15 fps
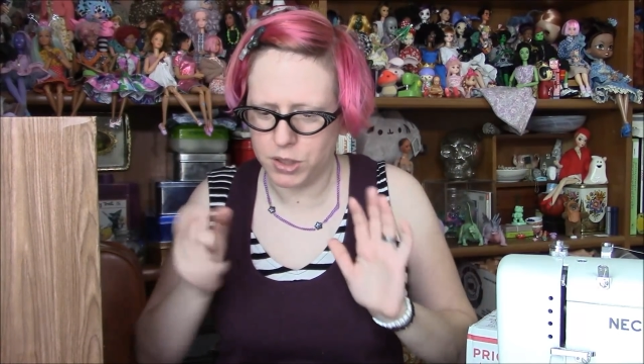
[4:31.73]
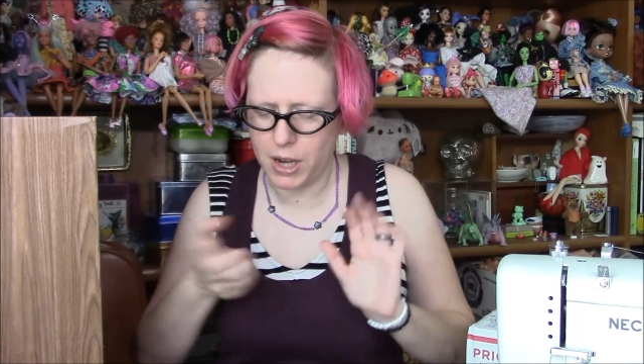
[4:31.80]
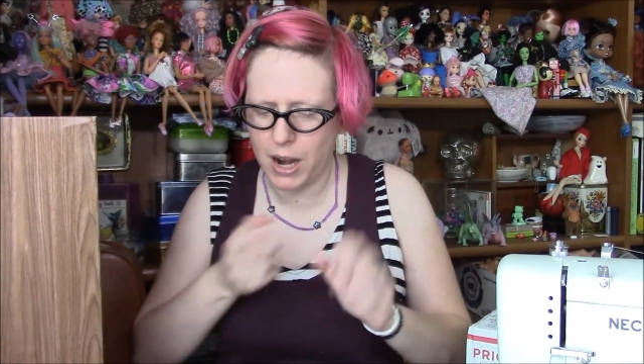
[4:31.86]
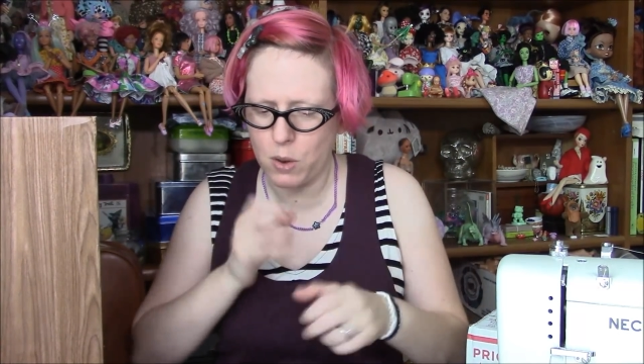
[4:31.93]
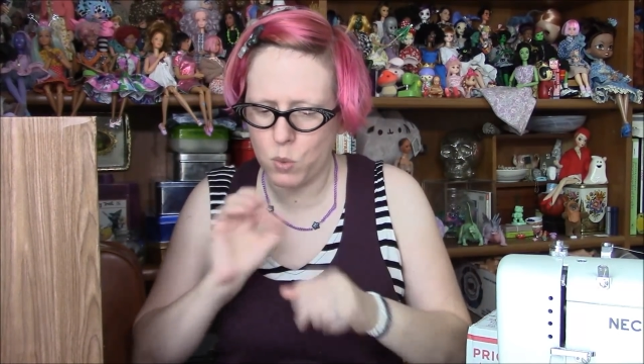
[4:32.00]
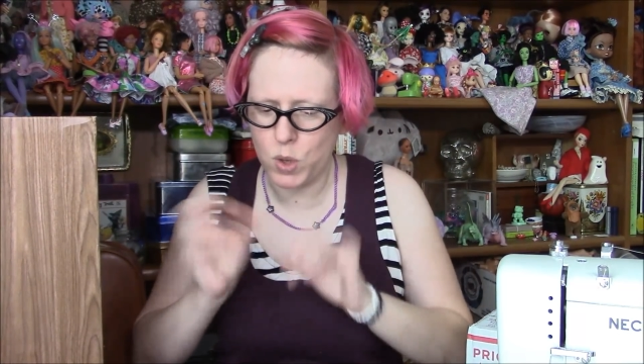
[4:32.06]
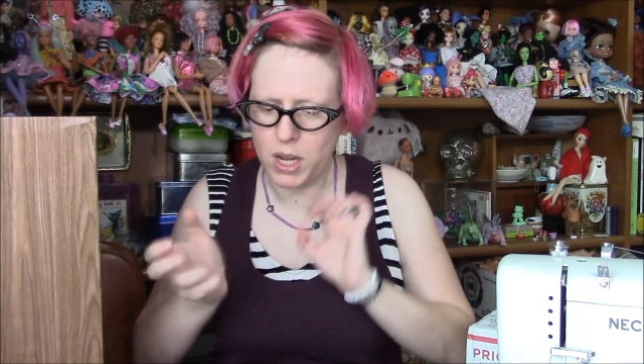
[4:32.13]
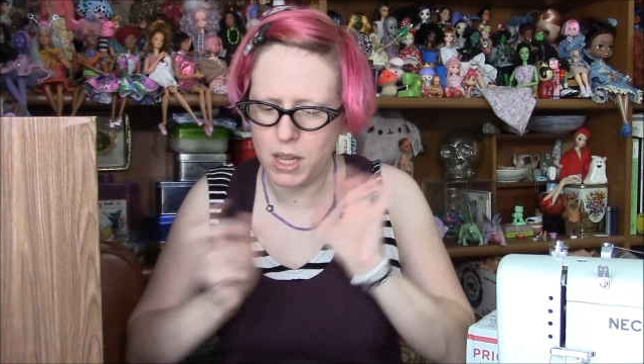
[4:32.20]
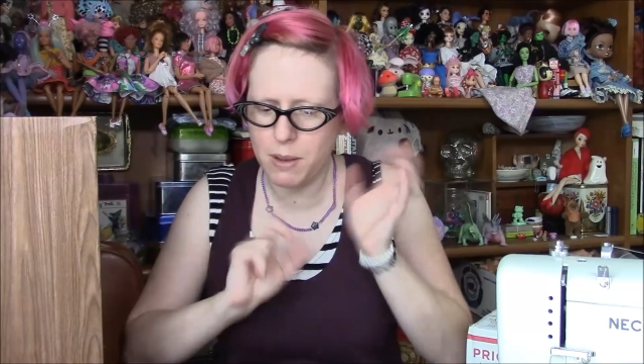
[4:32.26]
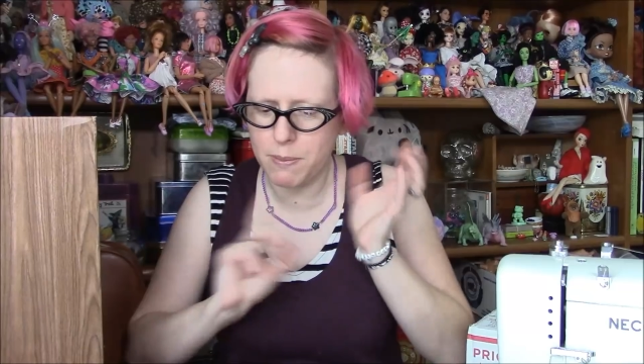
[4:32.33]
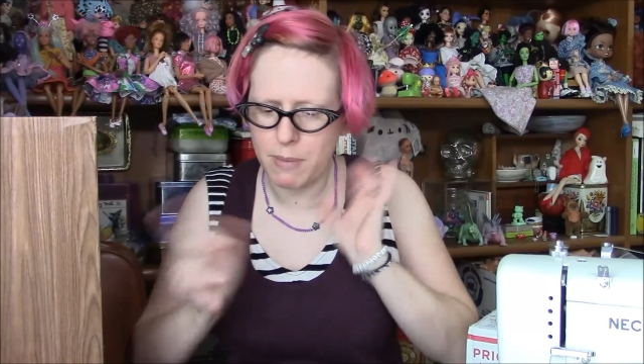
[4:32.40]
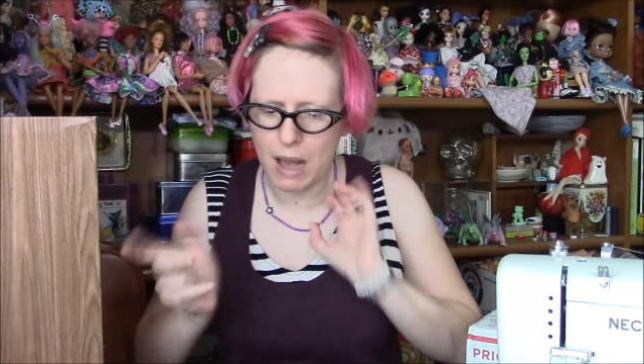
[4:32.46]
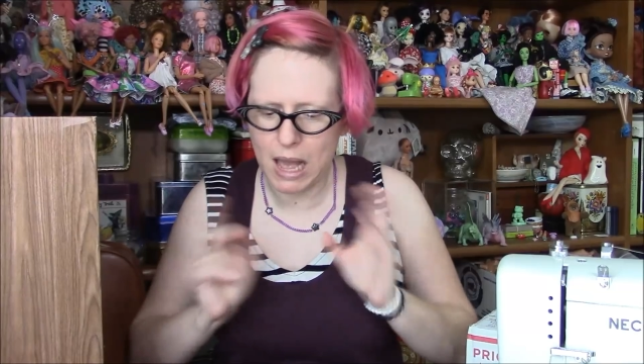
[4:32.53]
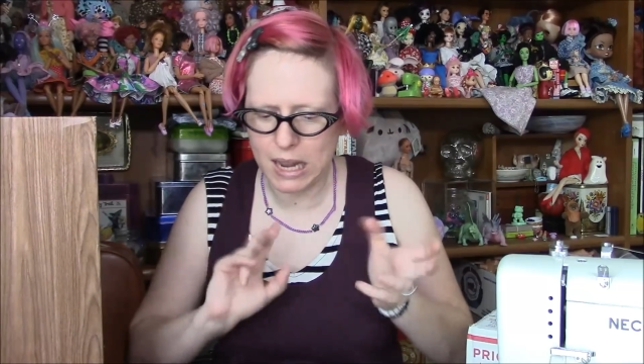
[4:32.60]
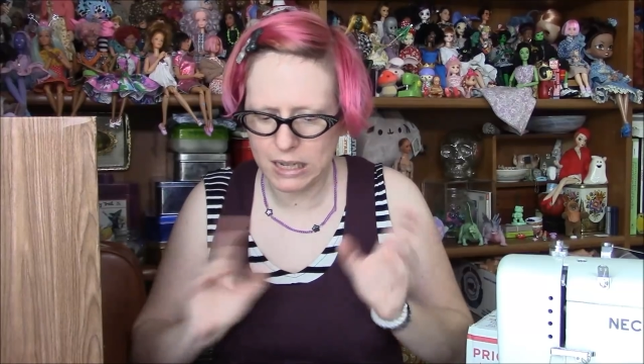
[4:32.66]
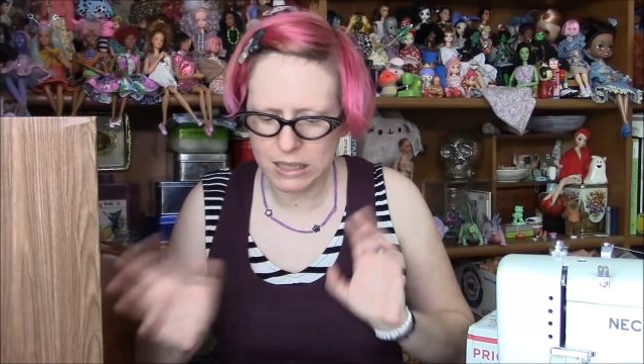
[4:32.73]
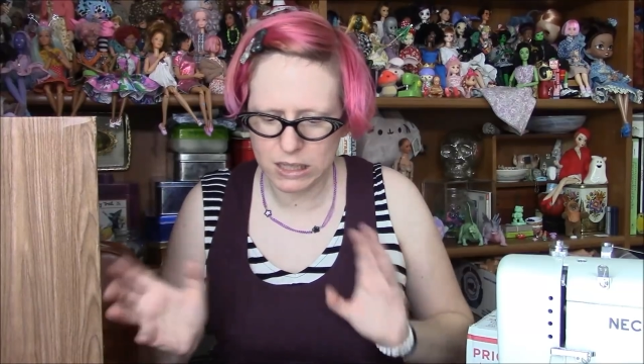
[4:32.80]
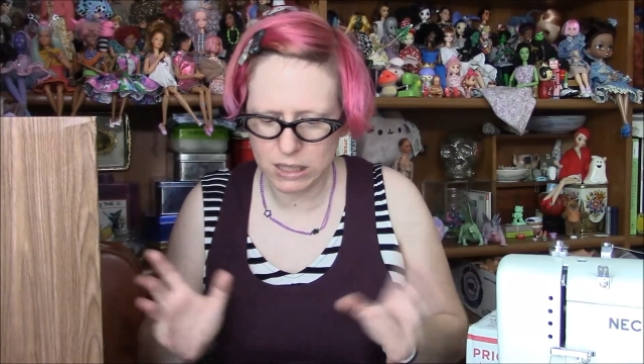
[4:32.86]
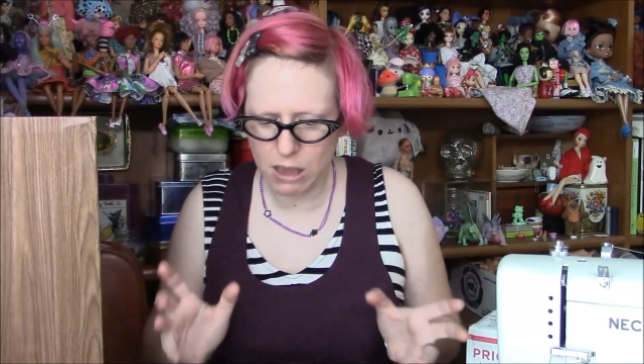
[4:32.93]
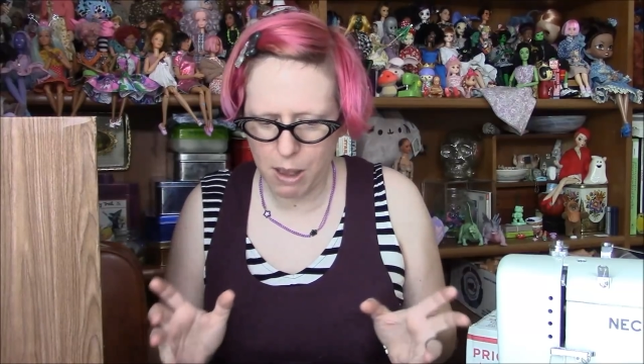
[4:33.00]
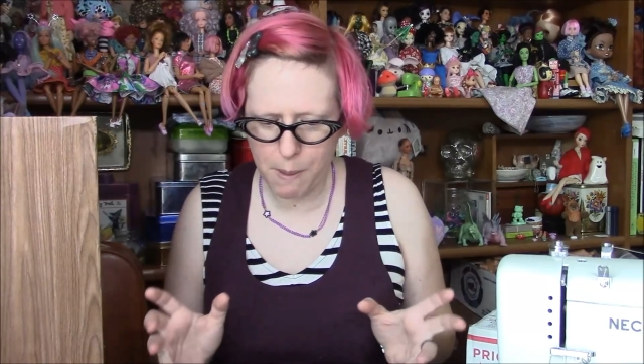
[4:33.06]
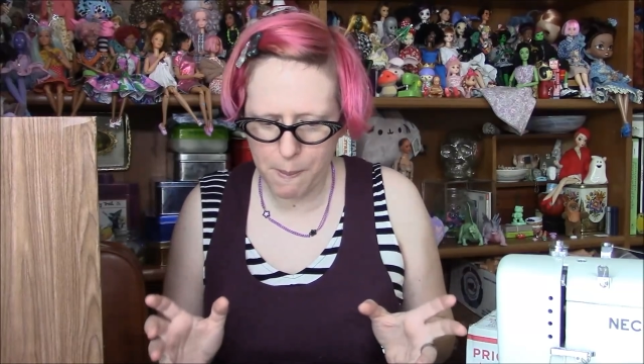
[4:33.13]
and I recombined
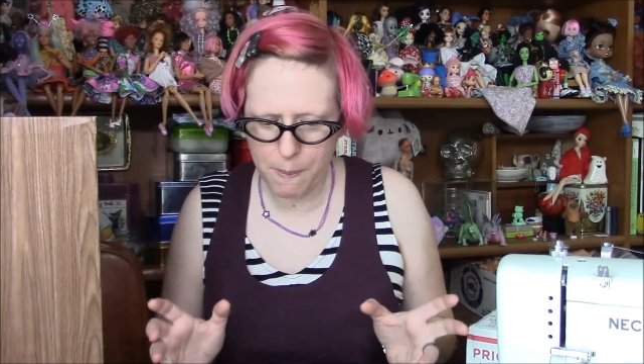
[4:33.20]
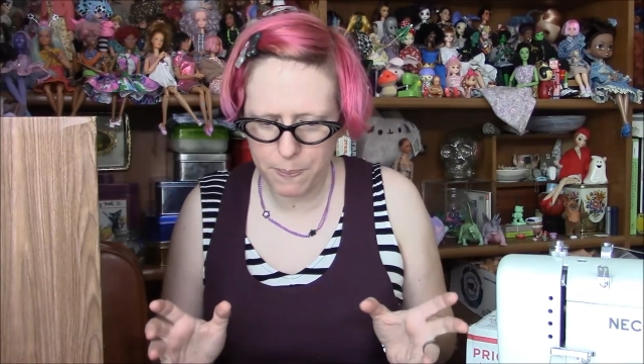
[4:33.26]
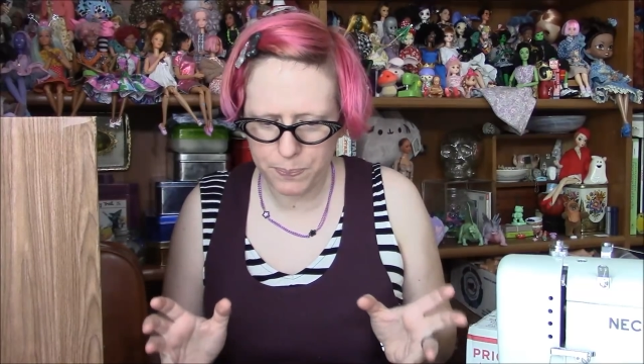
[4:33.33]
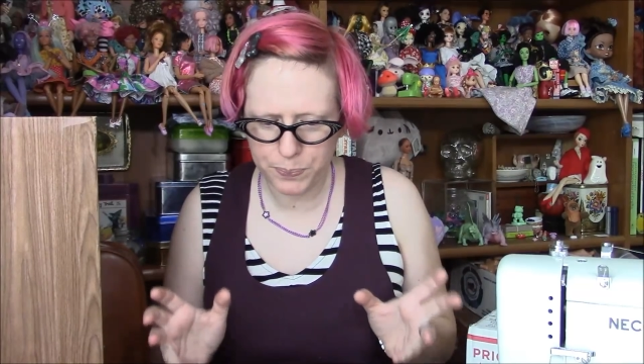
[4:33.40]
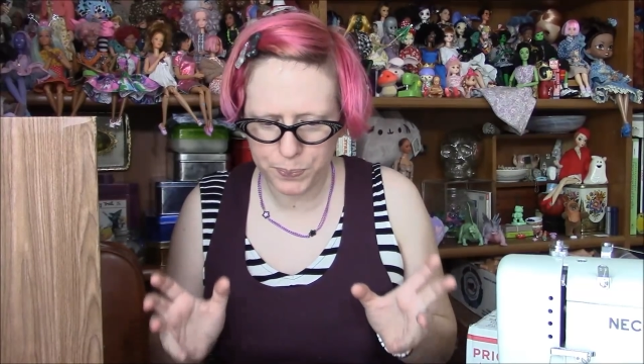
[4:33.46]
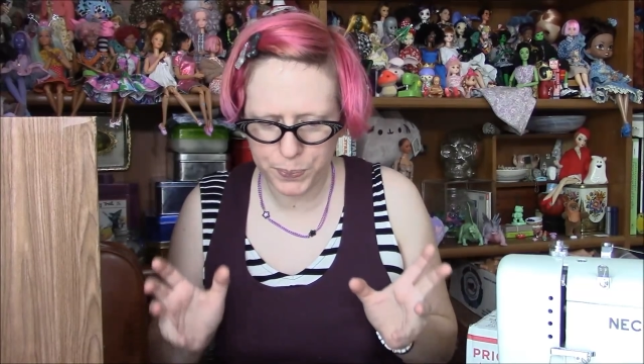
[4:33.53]
some,